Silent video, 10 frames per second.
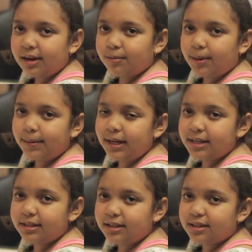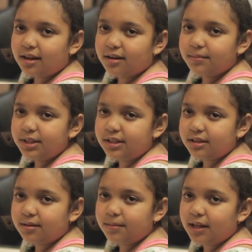A robot is an autonomous
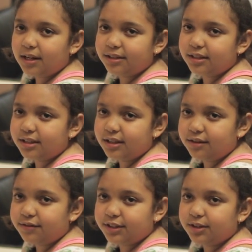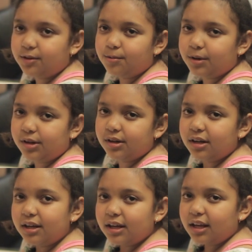system that exists in the physical world,
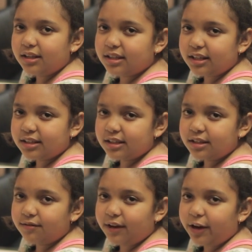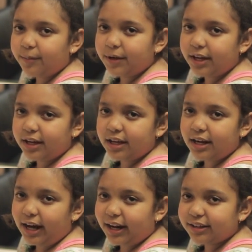can sense its environment, and
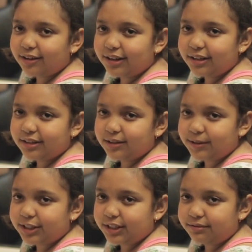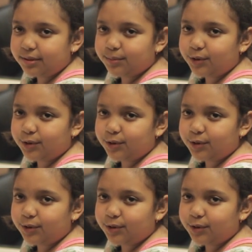can act on it to achieve some